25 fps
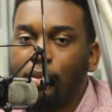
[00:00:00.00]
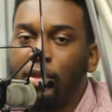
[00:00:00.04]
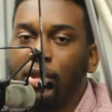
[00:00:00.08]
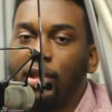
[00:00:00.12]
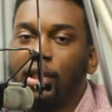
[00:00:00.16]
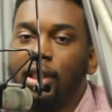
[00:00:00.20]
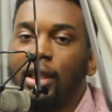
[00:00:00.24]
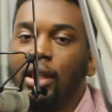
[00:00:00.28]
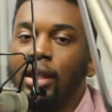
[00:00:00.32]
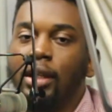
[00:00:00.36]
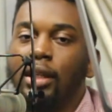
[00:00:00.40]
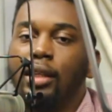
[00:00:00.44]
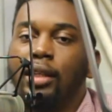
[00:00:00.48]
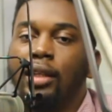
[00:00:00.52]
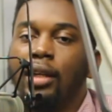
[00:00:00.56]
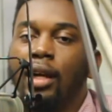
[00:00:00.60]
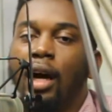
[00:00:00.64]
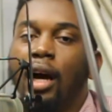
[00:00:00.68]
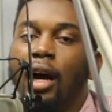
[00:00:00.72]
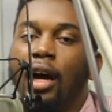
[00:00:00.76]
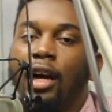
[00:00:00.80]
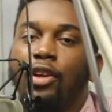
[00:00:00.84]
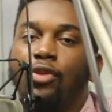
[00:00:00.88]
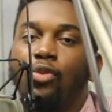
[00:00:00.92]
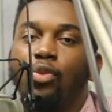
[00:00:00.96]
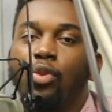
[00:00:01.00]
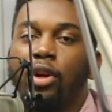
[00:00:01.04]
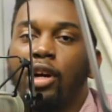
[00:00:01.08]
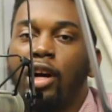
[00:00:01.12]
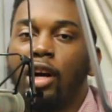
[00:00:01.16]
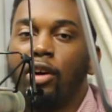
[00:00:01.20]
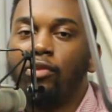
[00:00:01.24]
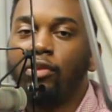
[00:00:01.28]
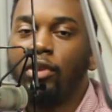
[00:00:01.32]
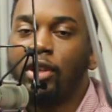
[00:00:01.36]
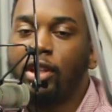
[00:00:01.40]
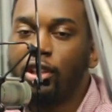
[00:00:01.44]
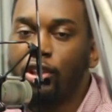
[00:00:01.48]
But then what I
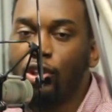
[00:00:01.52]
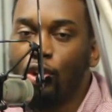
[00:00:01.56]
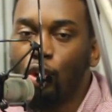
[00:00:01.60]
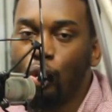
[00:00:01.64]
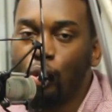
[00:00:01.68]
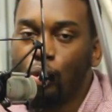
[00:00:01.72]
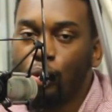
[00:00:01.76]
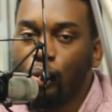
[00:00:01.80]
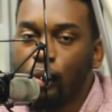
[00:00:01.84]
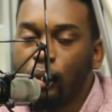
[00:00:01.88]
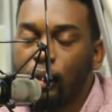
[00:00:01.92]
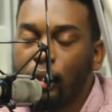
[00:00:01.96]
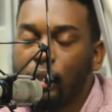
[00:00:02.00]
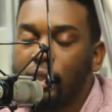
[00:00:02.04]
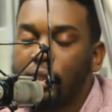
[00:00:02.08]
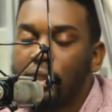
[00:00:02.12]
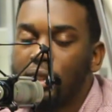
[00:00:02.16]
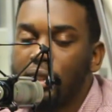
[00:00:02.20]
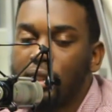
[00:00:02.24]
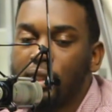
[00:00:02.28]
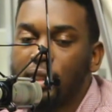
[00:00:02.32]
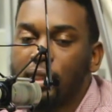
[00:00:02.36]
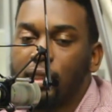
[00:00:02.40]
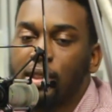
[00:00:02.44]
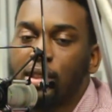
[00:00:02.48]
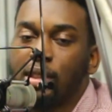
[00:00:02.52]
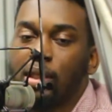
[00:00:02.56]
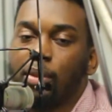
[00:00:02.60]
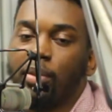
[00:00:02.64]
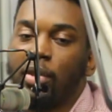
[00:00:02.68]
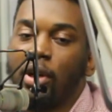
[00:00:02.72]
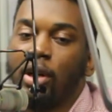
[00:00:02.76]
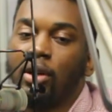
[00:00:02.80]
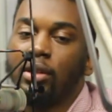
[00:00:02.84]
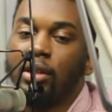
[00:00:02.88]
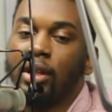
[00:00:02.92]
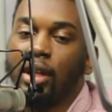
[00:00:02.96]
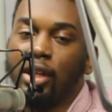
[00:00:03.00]
really know is
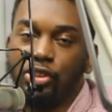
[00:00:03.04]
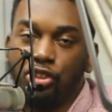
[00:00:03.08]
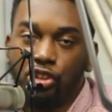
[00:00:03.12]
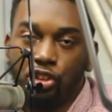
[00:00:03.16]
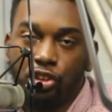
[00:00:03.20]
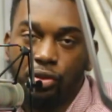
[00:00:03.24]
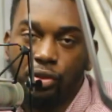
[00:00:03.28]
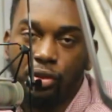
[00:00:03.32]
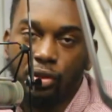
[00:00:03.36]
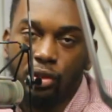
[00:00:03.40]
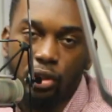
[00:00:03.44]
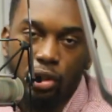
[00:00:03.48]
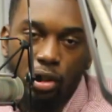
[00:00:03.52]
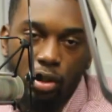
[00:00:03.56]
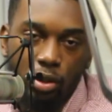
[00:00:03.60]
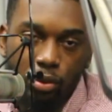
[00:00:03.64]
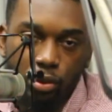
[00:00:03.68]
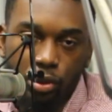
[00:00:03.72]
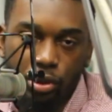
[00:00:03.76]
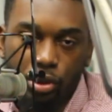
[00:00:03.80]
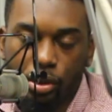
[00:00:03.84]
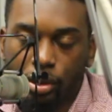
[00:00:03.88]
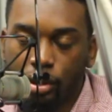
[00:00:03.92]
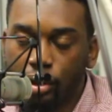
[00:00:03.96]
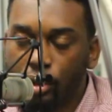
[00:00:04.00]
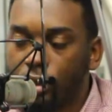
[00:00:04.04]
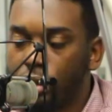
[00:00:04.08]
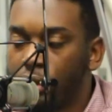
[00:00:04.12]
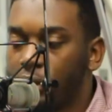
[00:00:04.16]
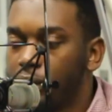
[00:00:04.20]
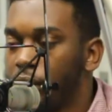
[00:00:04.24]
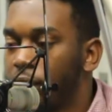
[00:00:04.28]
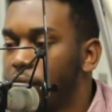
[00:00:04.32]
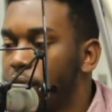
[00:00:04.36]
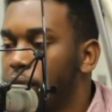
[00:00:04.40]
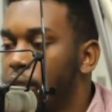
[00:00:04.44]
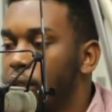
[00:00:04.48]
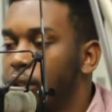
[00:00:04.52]
about Nigerian culture.
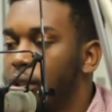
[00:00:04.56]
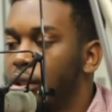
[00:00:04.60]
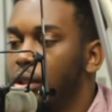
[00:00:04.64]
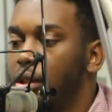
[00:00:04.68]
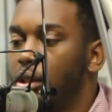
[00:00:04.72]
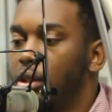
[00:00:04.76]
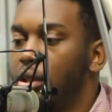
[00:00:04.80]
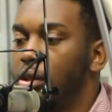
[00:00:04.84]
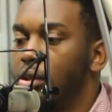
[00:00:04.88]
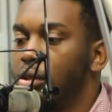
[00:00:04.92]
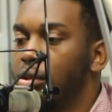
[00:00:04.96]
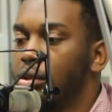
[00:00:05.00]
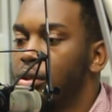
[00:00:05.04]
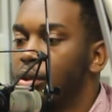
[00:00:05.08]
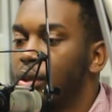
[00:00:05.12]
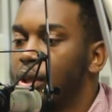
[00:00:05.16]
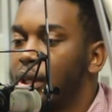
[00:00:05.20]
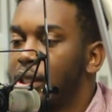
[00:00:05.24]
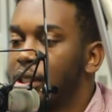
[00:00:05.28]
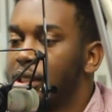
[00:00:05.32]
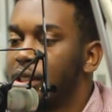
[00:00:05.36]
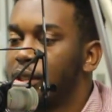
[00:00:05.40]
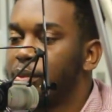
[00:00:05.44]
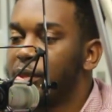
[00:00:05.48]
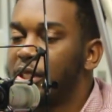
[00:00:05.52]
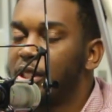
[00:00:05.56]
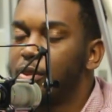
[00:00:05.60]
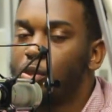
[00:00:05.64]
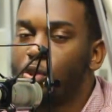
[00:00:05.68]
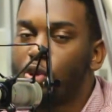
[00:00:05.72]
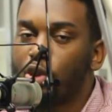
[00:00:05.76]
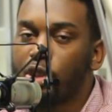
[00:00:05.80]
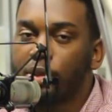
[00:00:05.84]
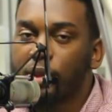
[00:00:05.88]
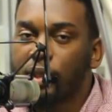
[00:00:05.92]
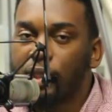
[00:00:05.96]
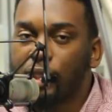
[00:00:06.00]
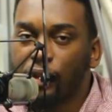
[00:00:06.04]
You know, so I can be more
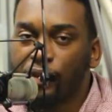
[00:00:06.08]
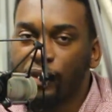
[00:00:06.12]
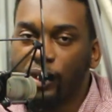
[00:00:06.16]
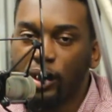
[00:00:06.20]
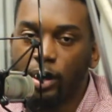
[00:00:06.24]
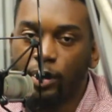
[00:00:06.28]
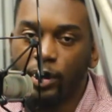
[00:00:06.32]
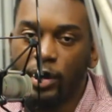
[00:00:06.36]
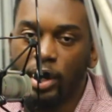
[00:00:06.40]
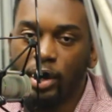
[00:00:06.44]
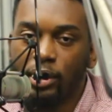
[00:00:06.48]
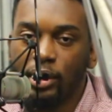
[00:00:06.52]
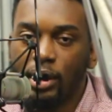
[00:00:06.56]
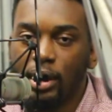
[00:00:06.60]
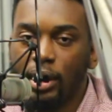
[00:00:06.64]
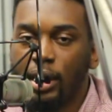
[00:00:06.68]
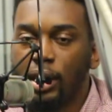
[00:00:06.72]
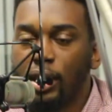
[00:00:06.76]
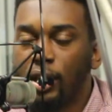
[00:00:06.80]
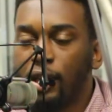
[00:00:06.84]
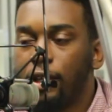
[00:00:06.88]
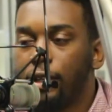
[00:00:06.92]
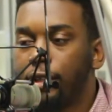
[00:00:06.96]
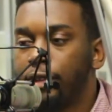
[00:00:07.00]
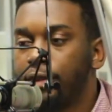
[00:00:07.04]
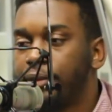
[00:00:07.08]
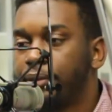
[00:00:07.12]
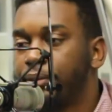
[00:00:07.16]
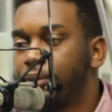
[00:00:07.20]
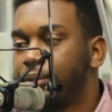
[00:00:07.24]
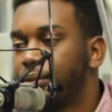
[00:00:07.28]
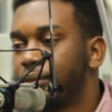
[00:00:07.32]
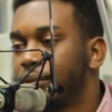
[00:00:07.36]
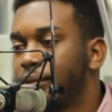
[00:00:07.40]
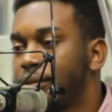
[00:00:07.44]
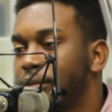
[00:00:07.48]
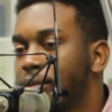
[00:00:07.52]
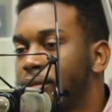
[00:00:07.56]
specific about that.
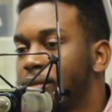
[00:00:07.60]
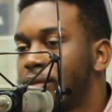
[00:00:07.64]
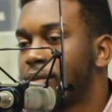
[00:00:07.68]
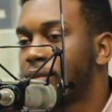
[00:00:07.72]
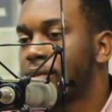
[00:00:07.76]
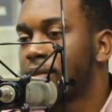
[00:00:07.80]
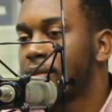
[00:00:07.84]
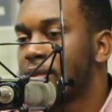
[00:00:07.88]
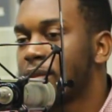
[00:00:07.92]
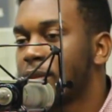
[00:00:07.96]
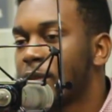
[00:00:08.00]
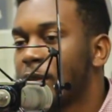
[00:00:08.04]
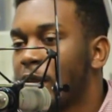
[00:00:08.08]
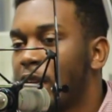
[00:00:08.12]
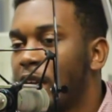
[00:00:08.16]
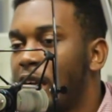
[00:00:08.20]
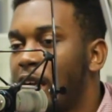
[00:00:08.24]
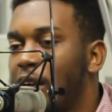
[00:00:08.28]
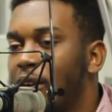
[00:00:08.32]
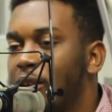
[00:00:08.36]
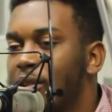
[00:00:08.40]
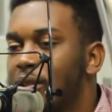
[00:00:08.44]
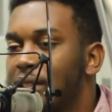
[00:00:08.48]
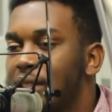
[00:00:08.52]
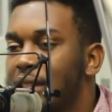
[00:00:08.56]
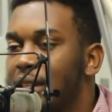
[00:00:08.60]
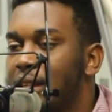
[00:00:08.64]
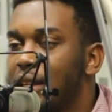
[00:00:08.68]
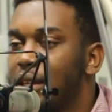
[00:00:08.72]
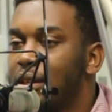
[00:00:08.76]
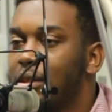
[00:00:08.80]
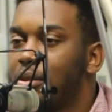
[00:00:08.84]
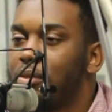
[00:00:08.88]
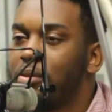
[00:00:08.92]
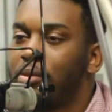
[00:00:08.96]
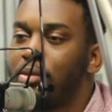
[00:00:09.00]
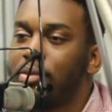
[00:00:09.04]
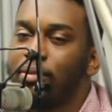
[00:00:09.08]
I would
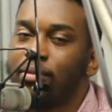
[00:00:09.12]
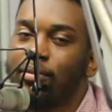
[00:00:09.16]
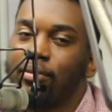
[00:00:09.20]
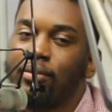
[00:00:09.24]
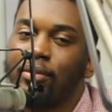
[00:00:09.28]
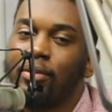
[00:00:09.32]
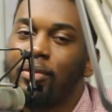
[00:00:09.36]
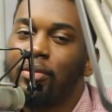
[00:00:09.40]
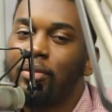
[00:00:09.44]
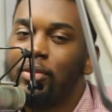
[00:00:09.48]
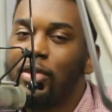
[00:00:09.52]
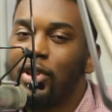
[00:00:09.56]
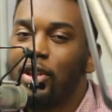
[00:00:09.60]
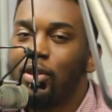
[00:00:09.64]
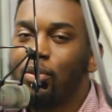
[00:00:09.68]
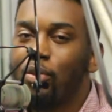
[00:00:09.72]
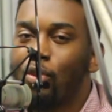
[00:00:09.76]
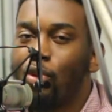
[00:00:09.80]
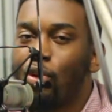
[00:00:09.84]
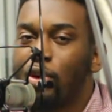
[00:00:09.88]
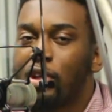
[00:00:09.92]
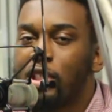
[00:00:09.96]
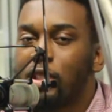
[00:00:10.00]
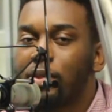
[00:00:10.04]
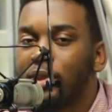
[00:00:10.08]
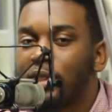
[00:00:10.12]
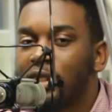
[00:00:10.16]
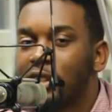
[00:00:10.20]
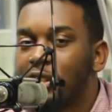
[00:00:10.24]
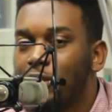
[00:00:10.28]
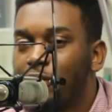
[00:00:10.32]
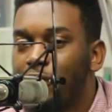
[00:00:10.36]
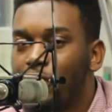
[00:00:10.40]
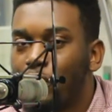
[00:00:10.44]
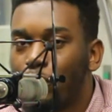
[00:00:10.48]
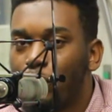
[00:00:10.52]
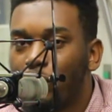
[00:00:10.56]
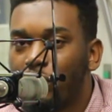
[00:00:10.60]
say be more
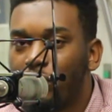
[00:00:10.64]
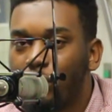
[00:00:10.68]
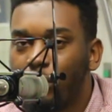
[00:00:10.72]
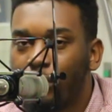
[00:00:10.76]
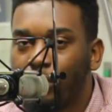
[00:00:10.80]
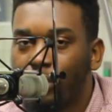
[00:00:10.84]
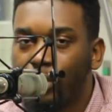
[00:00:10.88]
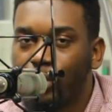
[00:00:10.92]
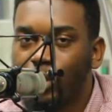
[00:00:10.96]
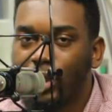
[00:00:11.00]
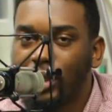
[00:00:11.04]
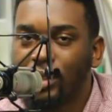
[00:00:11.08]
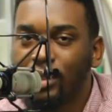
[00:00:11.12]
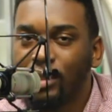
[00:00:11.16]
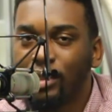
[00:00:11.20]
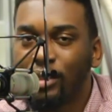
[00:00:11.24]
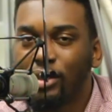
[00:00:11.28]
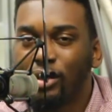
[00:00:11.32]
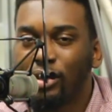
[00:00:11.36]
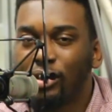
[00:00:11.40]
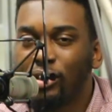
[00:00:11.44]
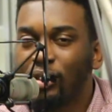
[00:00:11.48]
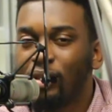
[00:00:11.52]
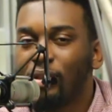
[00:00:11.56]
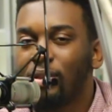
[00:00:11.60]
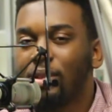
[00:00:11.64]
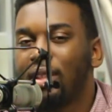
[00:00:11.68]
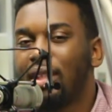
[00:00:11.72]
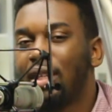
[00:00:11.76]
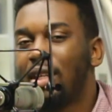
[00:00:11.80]
specific with your questions, you know.